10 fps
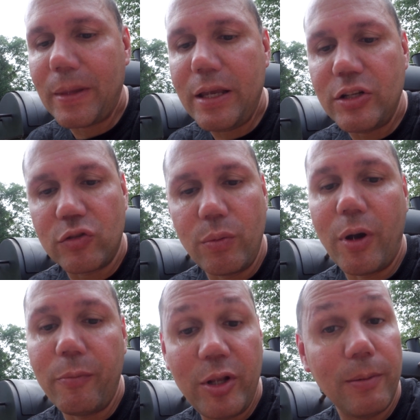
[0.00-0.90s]
he just
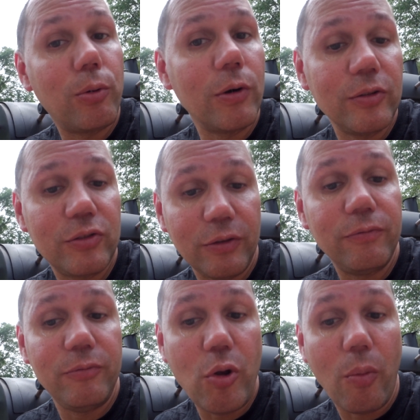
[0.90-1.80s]
reminded me of the importance of,
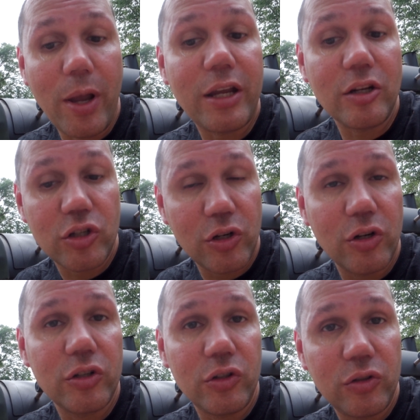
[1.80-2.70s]
you know, making
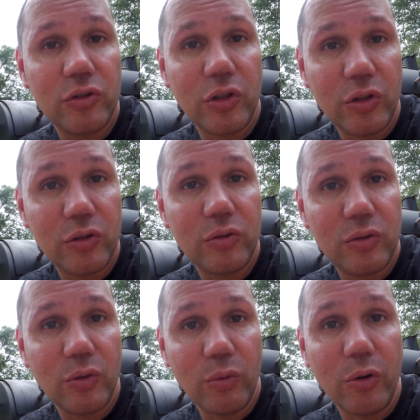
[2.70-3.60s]
sure to
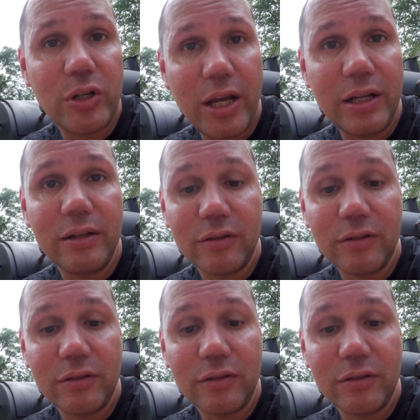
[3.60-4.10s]
rotate it.